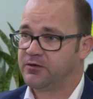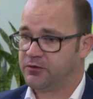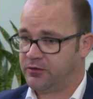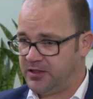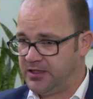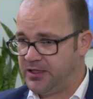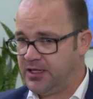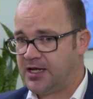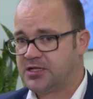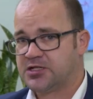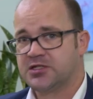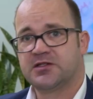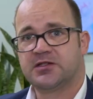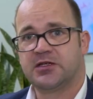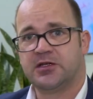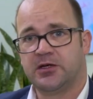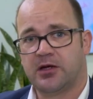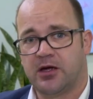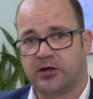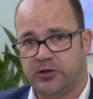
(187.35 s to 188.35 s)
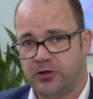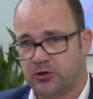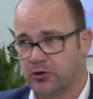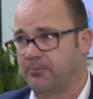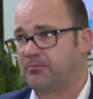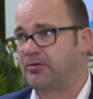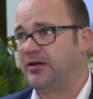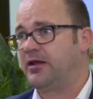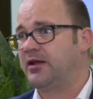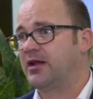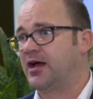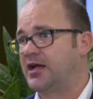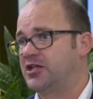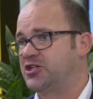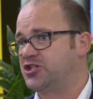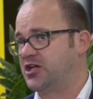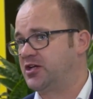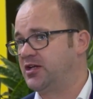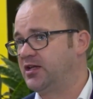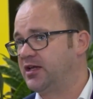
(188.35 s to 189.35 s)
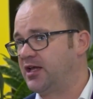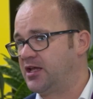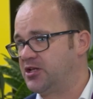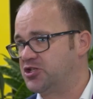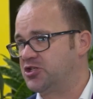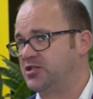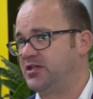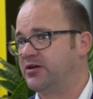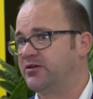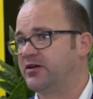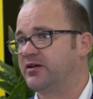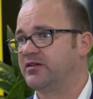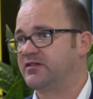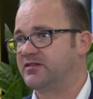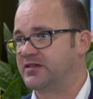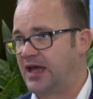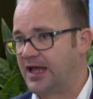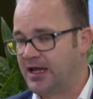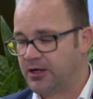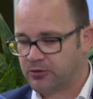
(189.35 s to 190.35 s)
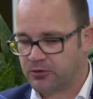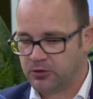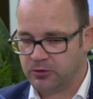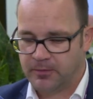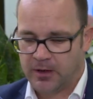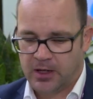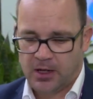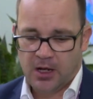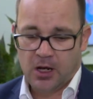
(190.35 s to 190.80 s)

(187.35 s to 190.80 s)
So EHEC is the European Hygienic Engineering Design Group.